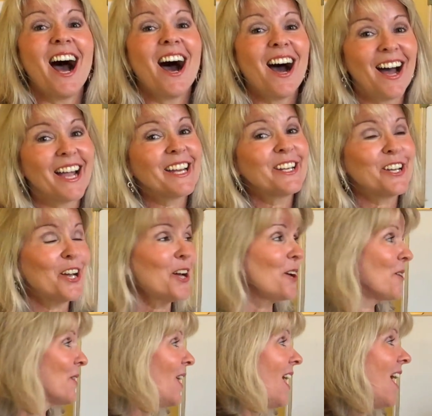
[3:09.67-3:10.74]
I
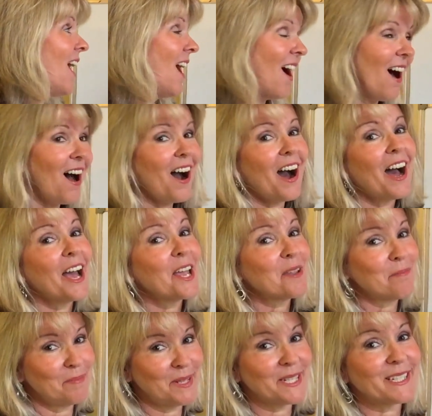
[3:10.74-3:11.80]
know I
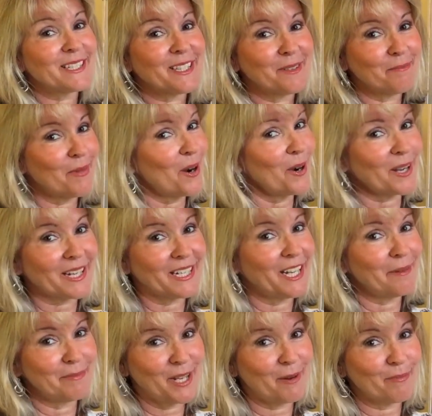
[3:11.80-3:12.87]
missed the mark and
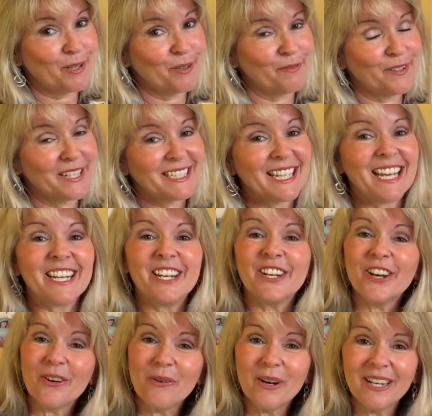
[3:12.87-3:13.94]
I'm not perfect. And you
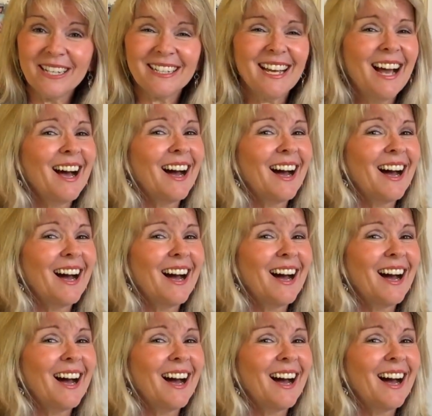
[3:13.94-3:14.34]
know what?